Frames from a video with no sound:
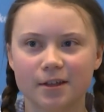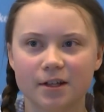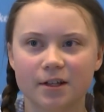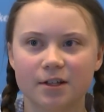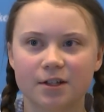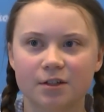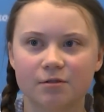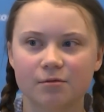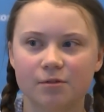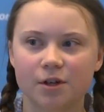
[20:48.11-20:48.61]

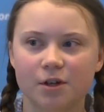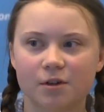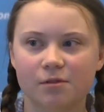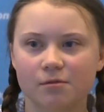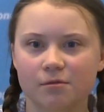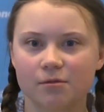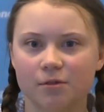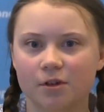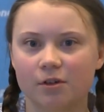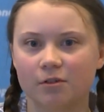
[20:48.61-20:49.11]
so
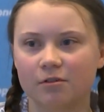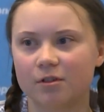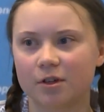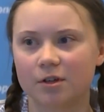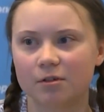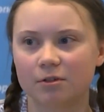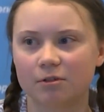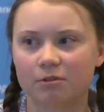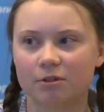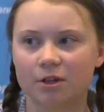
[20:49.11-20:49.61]
no no
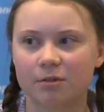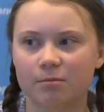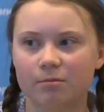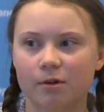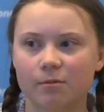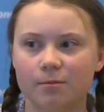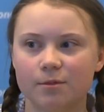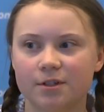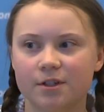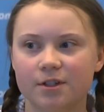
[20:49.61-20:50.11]
concrete
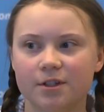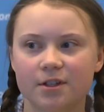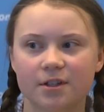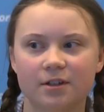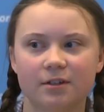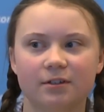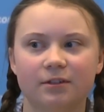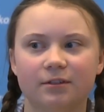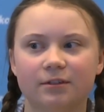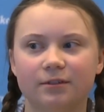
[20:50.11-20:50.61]
promises.